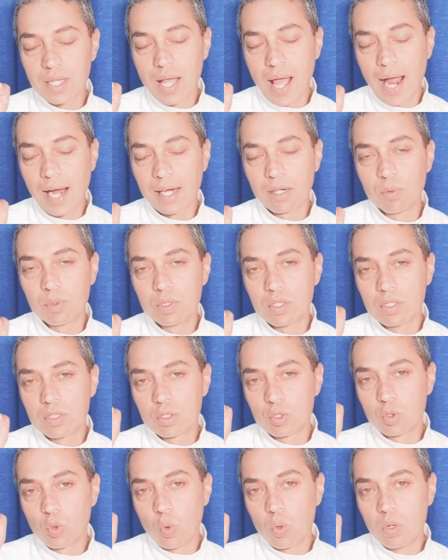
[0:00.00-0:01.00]
act with the
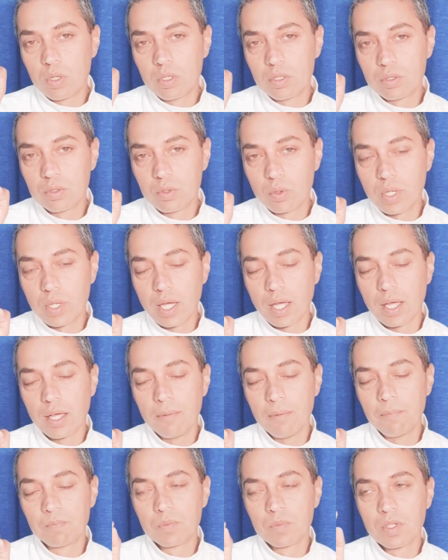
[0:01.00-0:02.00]
soul today,
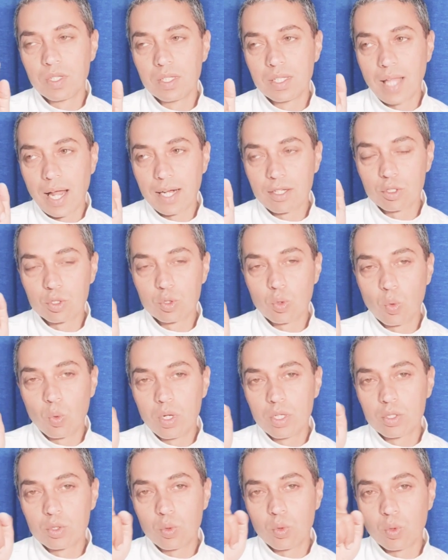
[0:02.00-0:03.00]
that soul
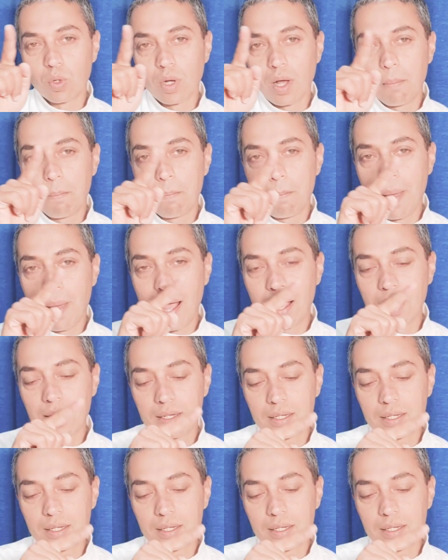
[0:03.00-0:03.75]
is going to come back